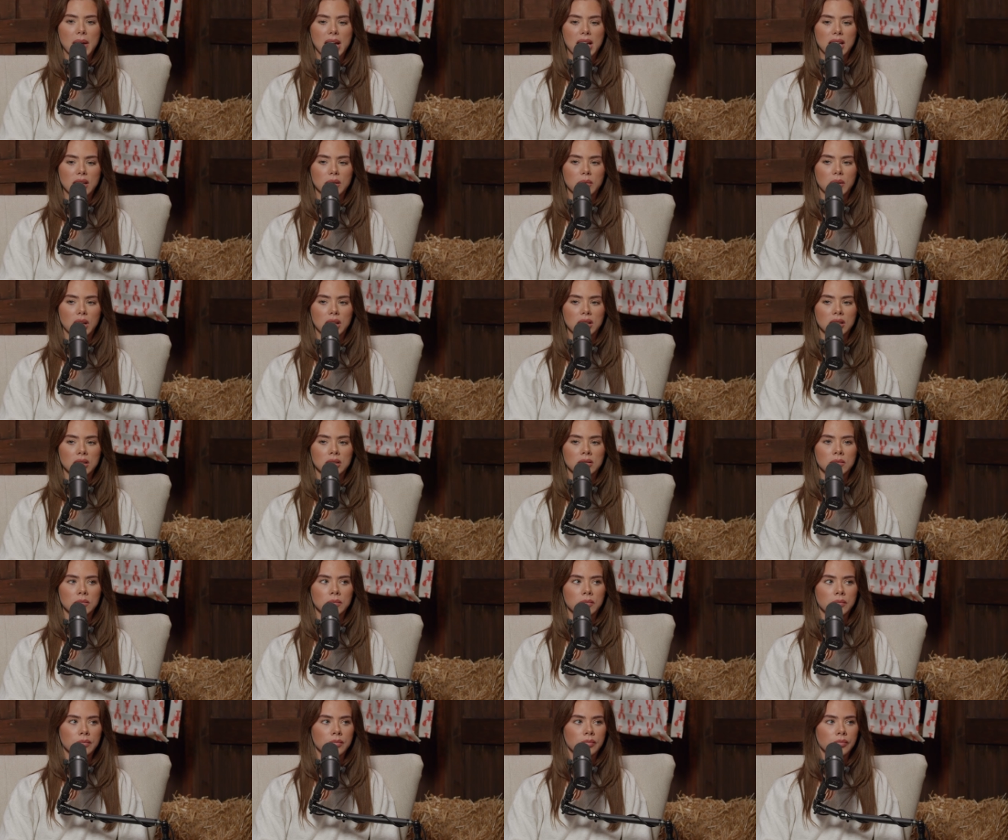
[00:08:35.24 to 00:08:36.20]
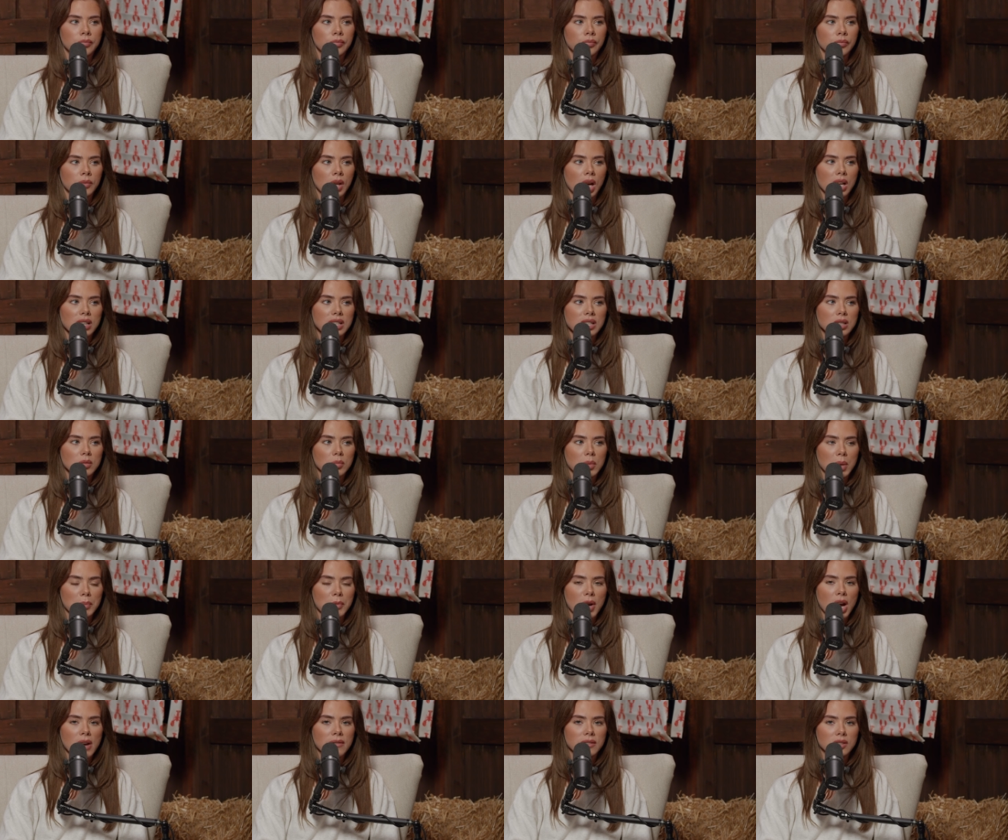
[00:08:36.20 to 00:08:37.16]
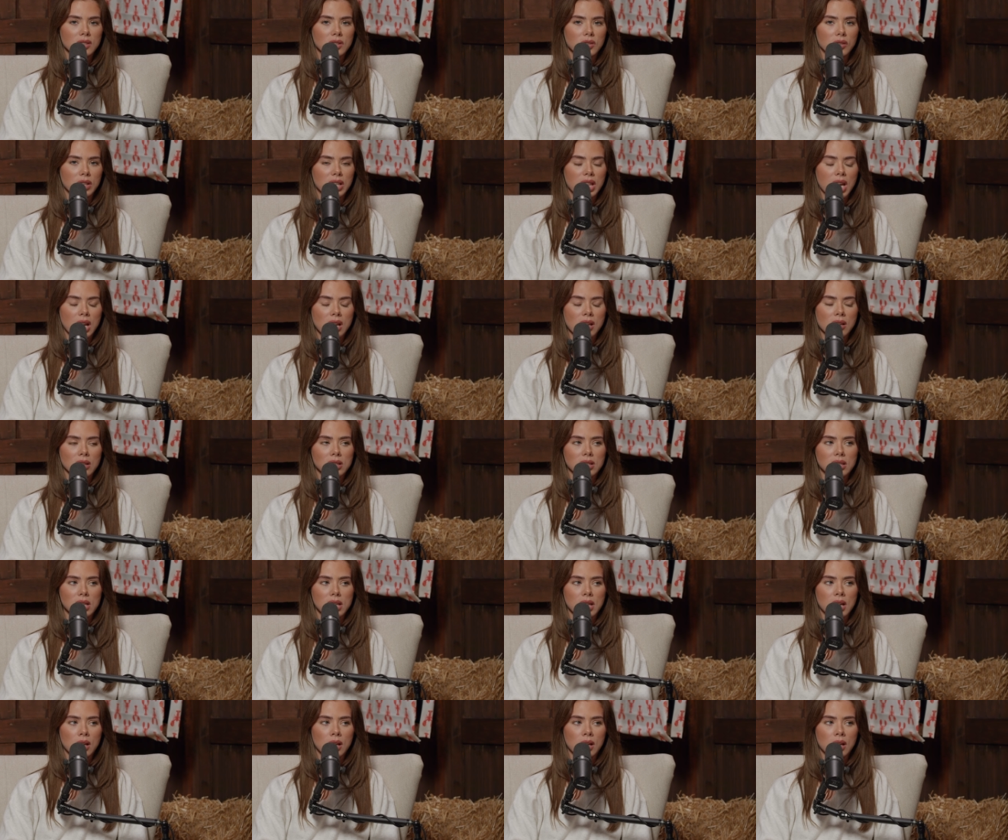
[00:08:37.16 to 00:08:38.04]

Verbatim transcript: at anyone. I did in my private story. They can't see